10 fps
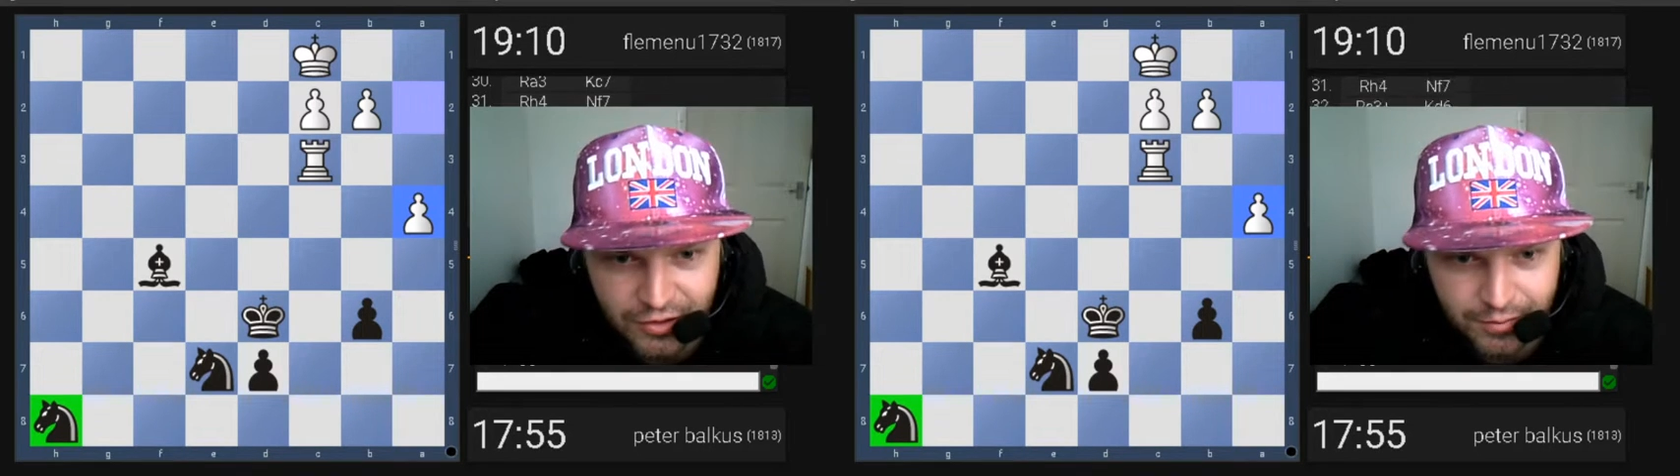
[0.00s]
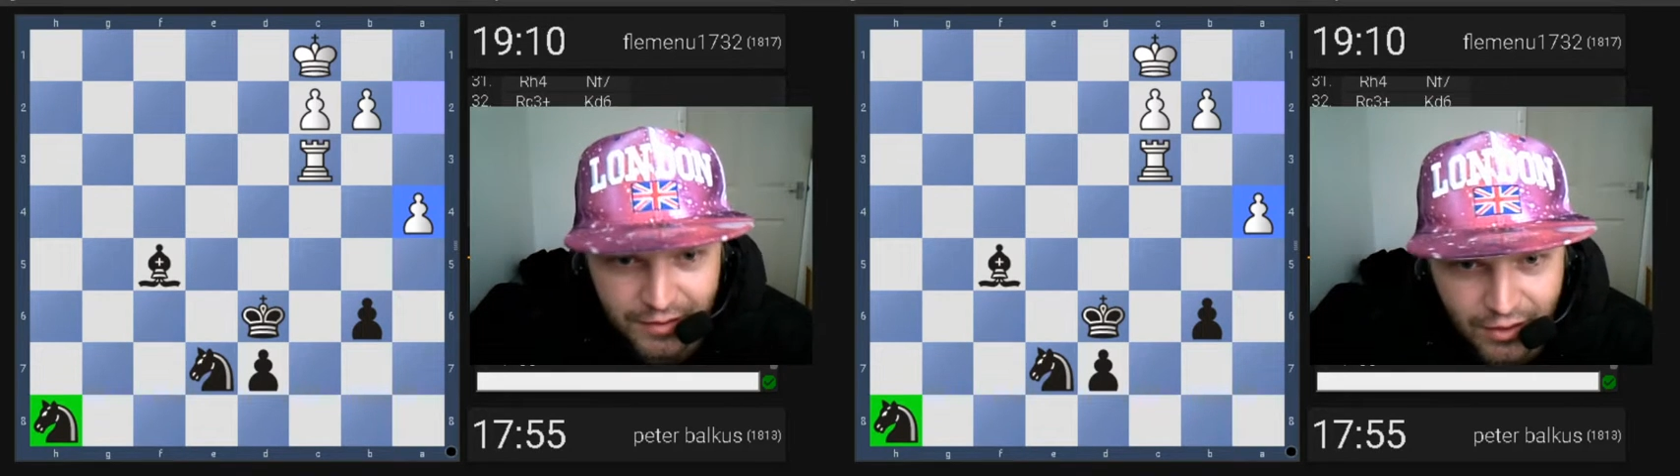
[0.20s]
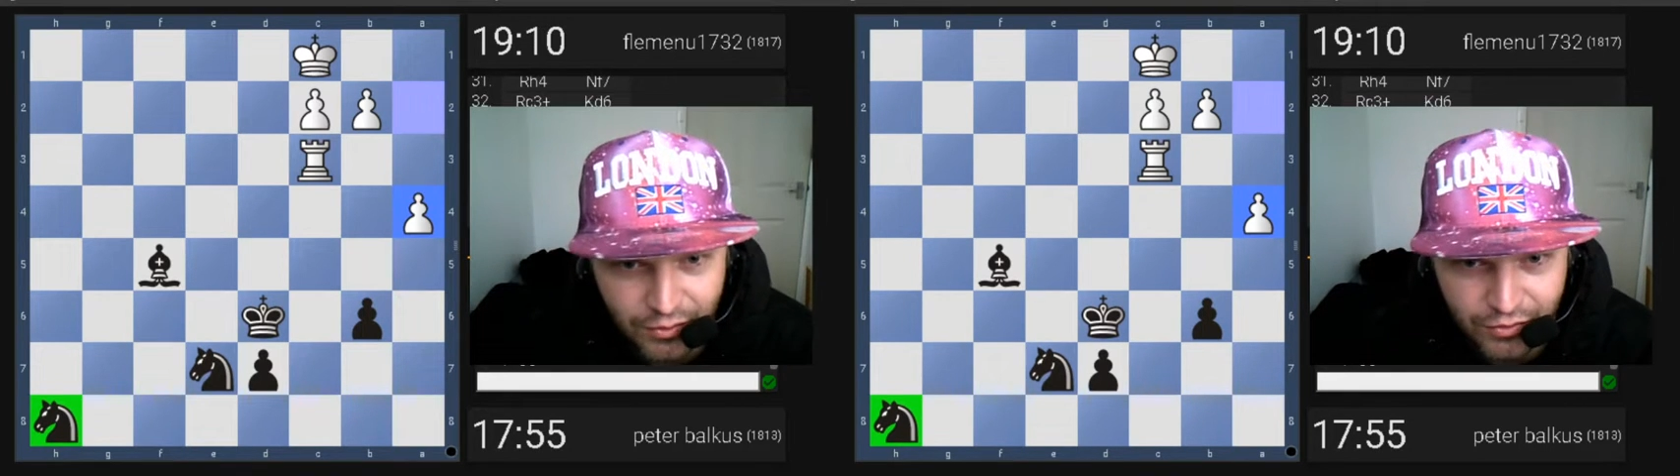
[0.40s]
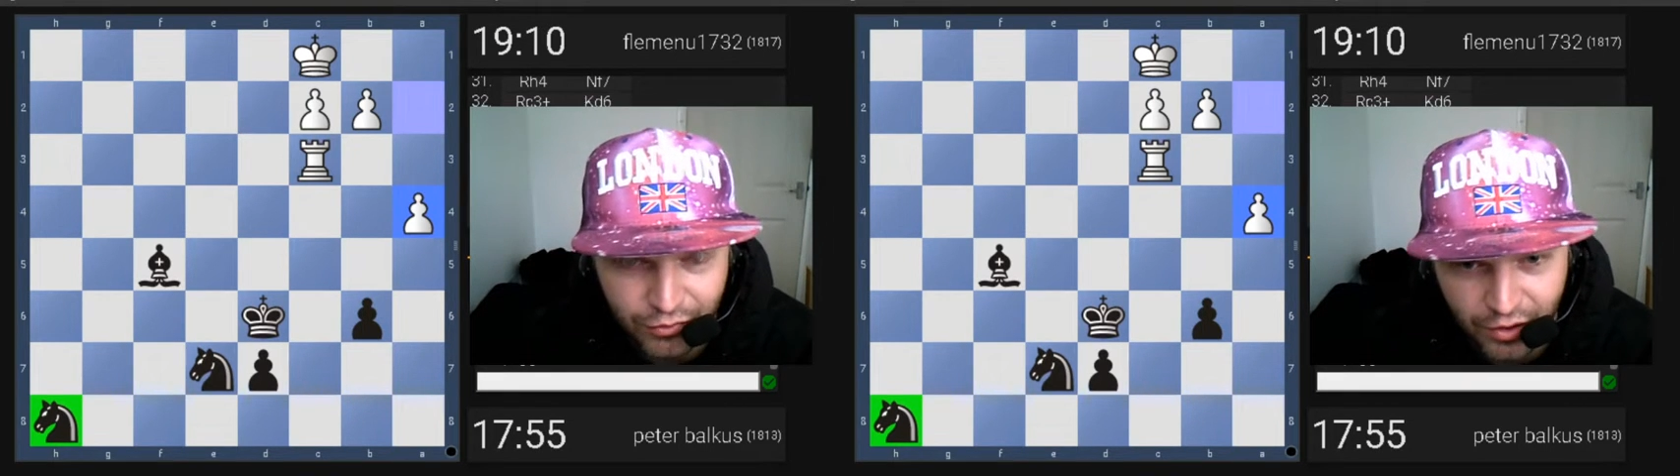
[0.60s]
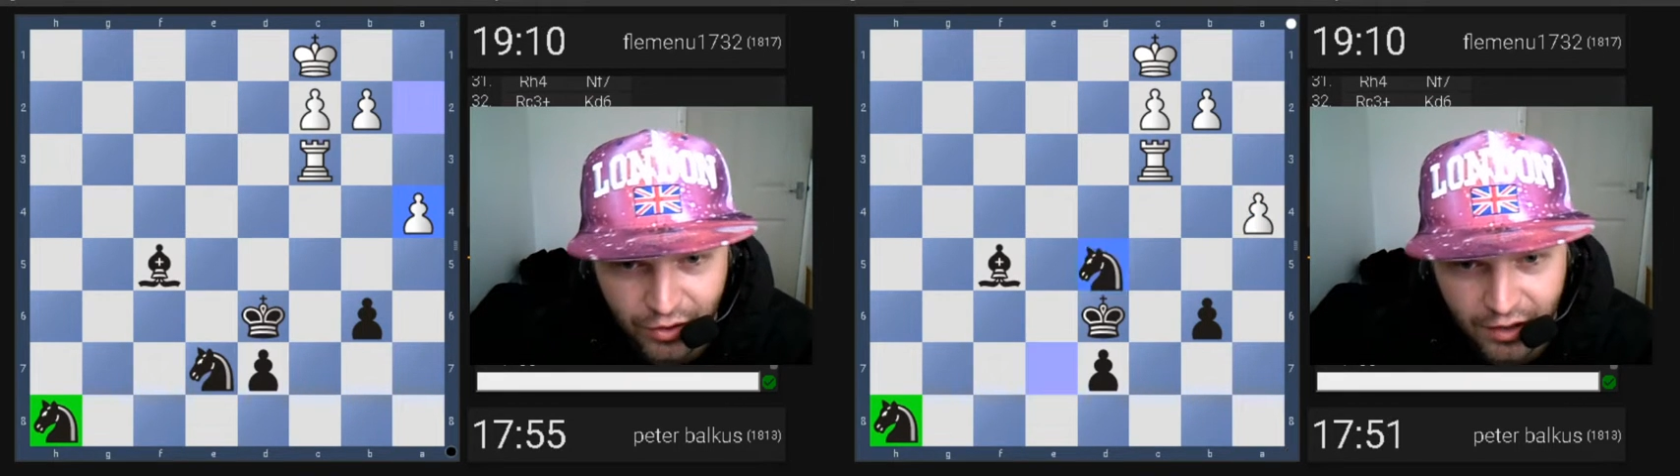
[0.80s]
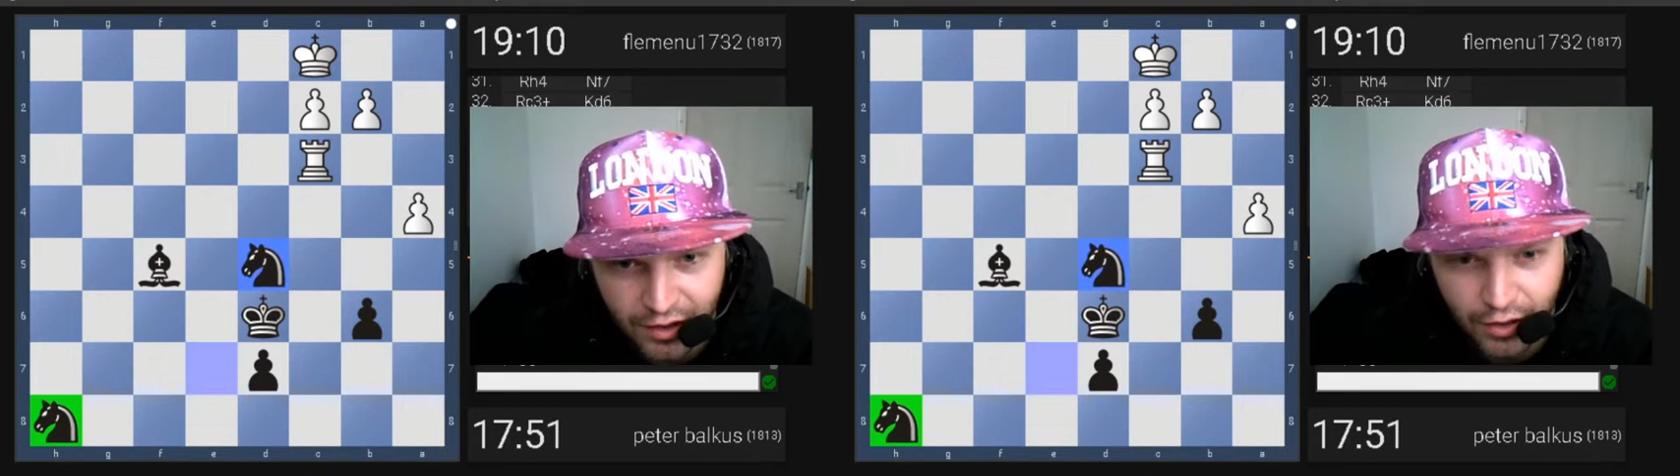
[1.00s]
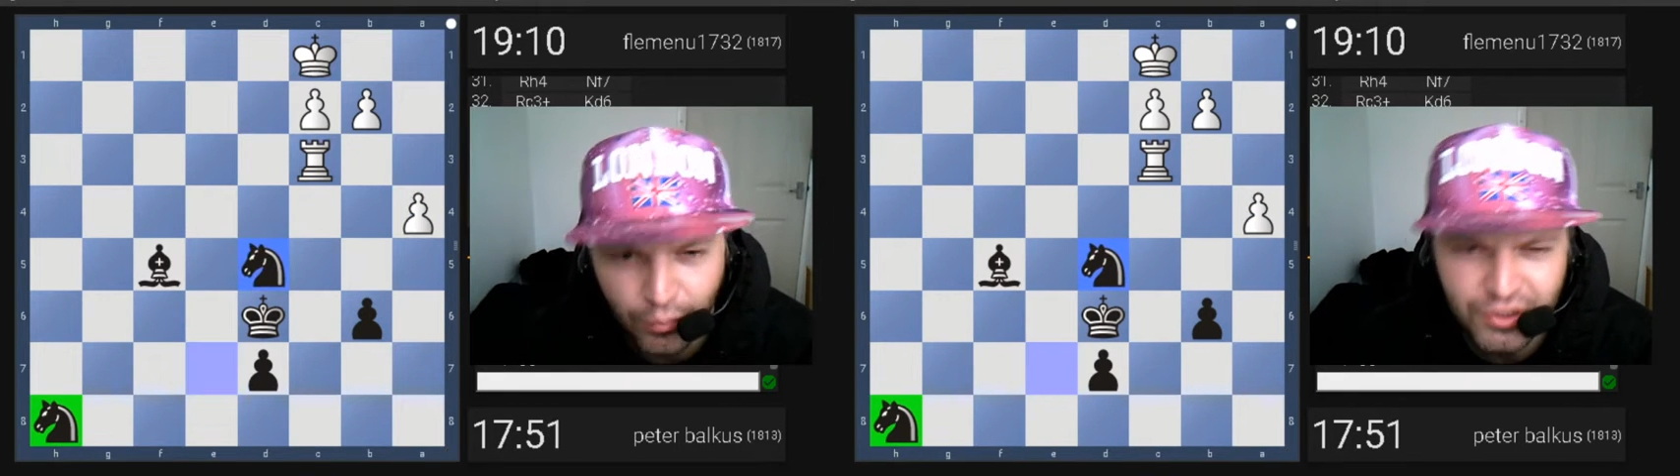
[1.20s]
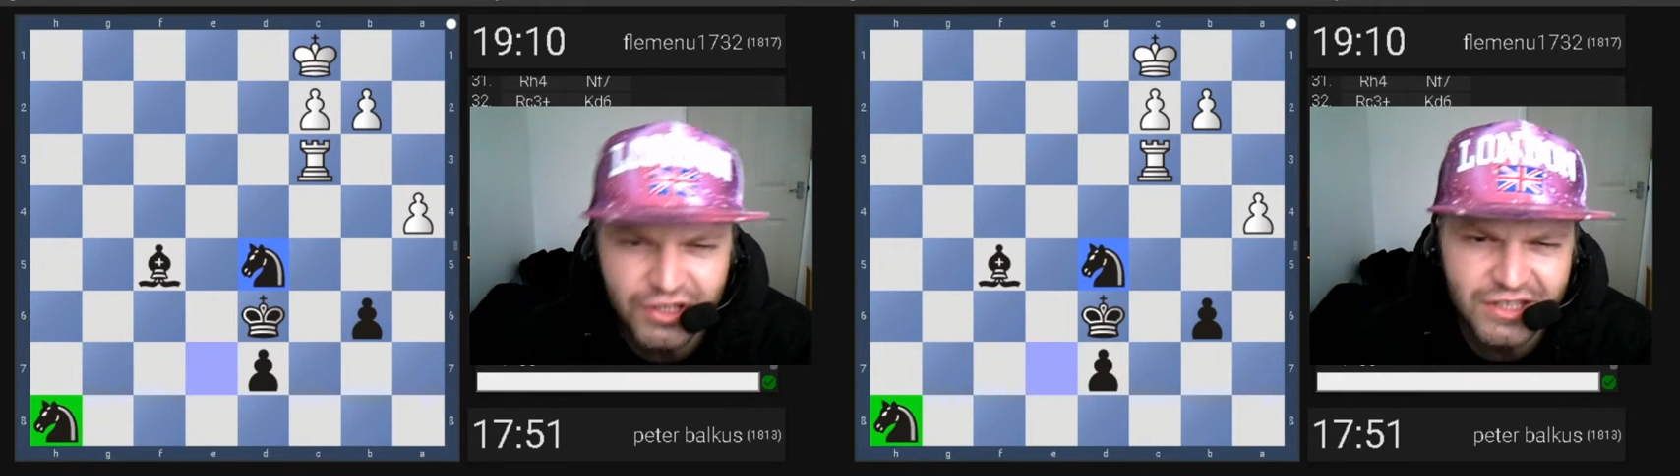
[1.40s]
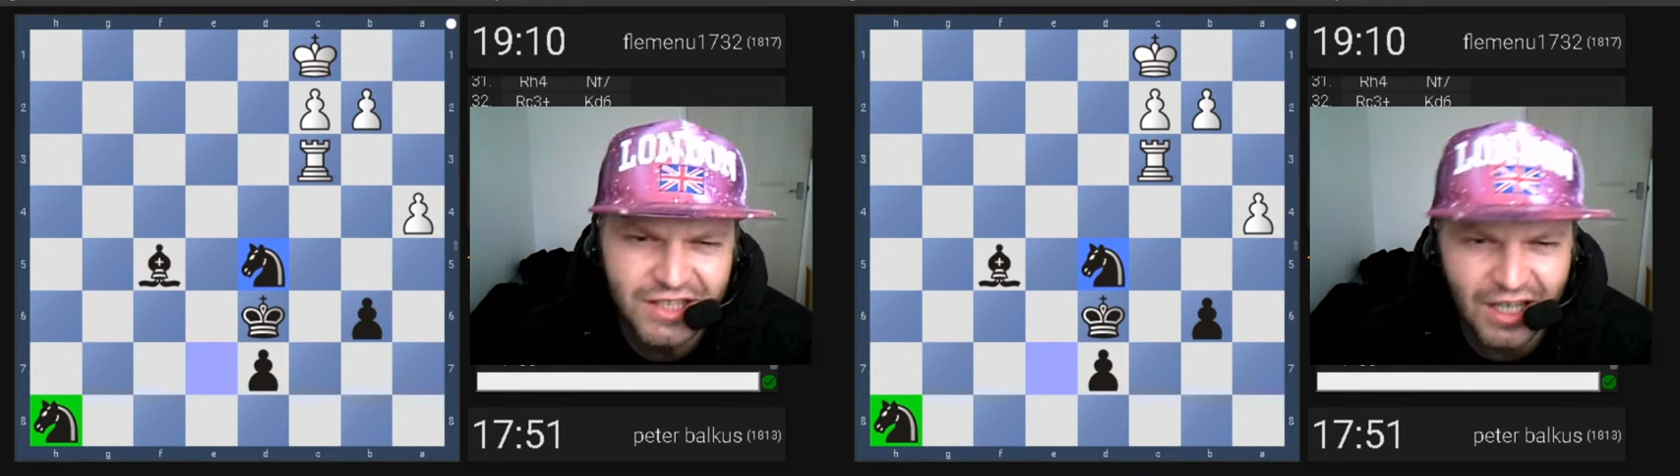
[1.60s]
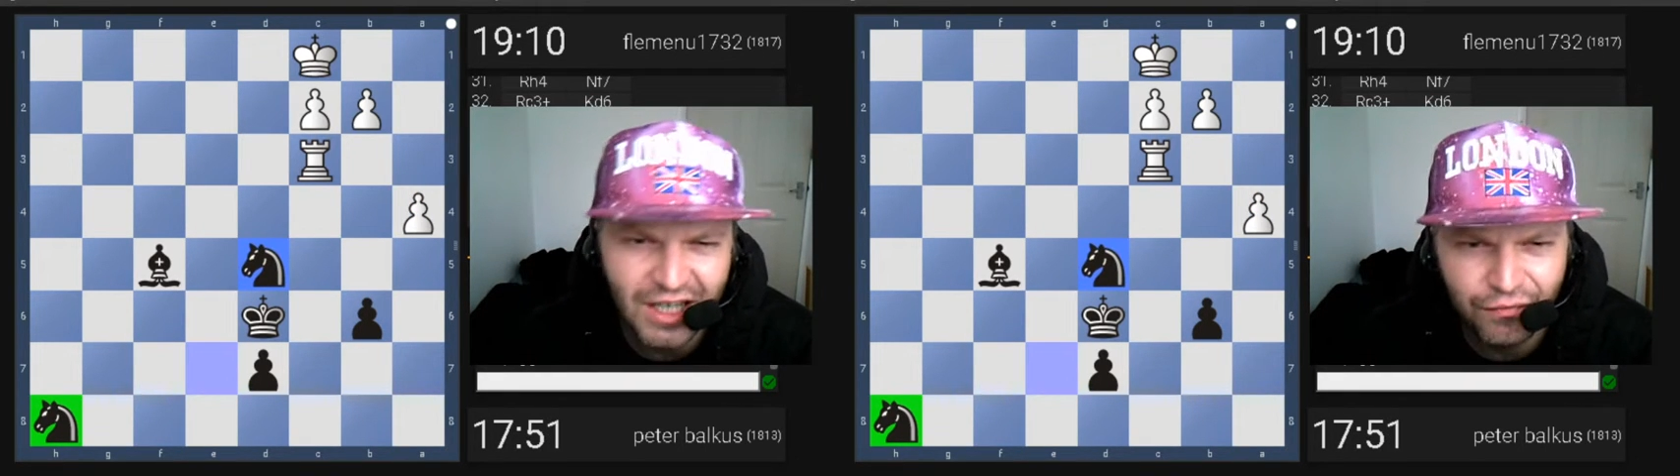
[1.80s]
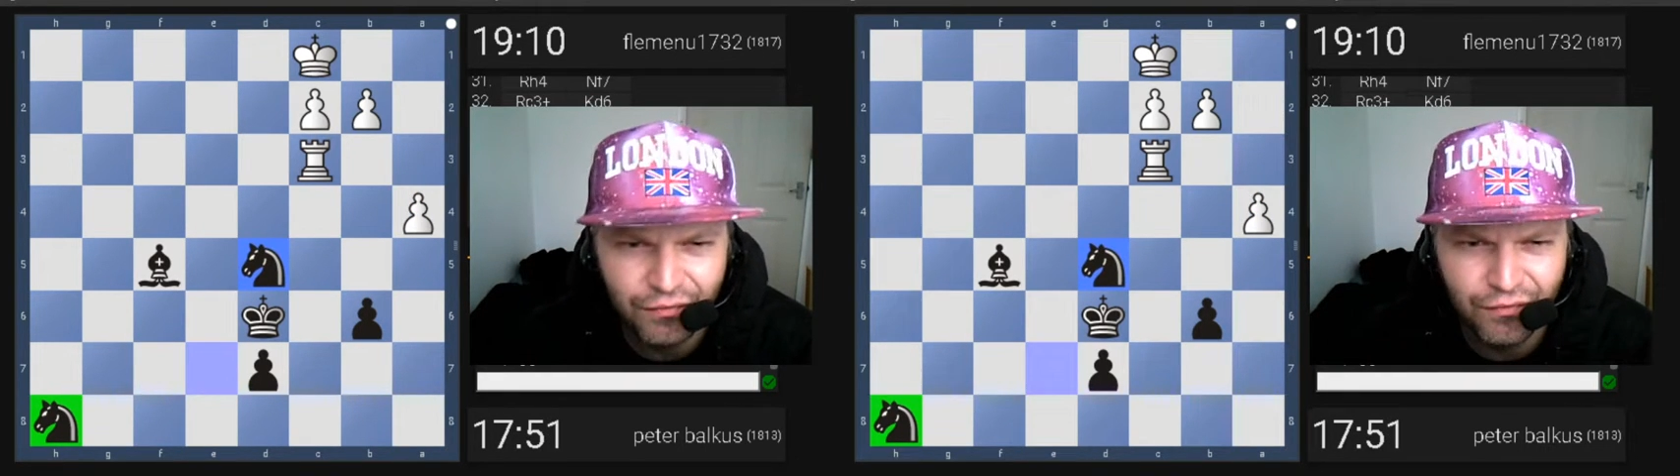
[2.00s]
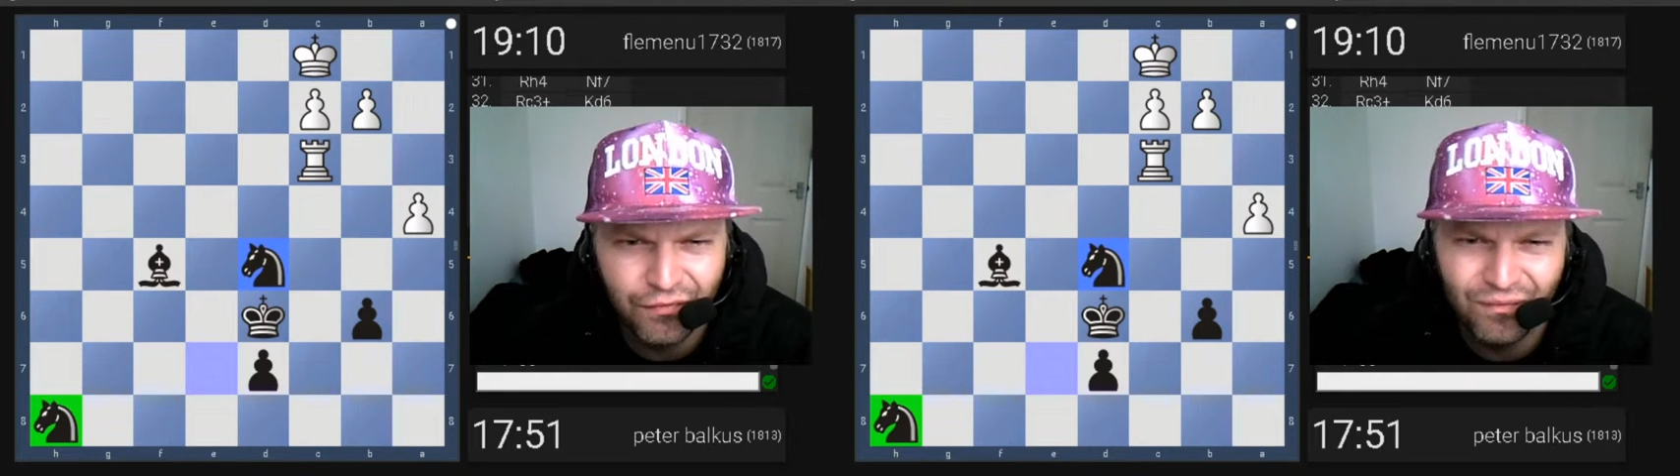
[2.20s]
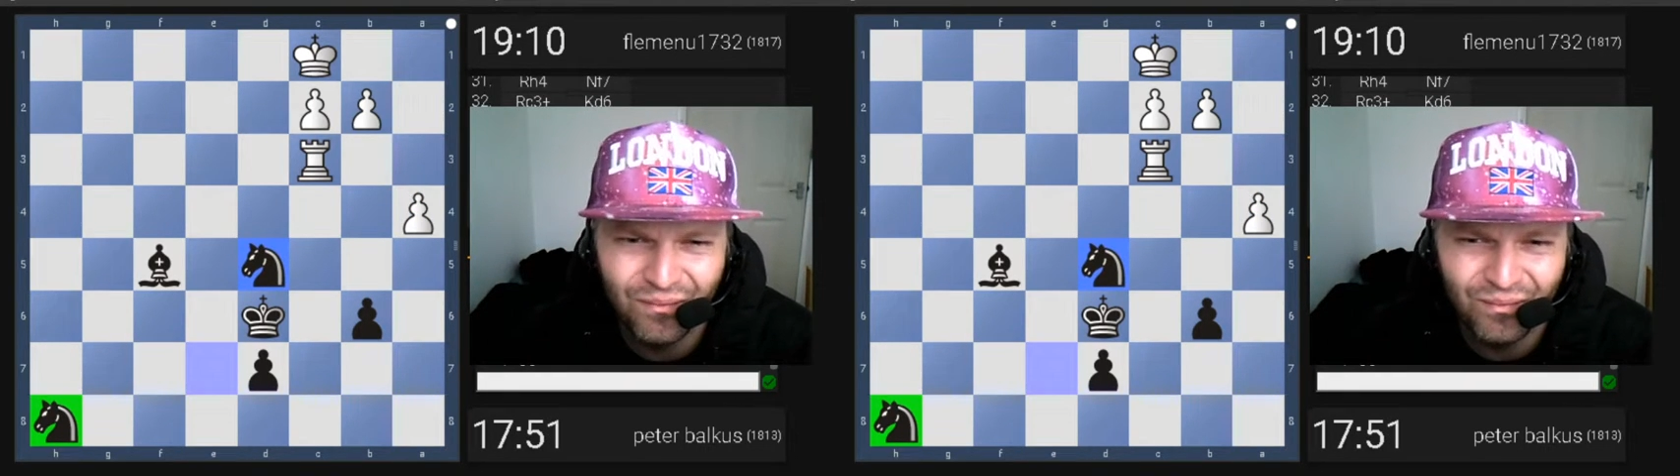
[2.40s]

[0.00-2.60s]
and down a rook, which is kind of,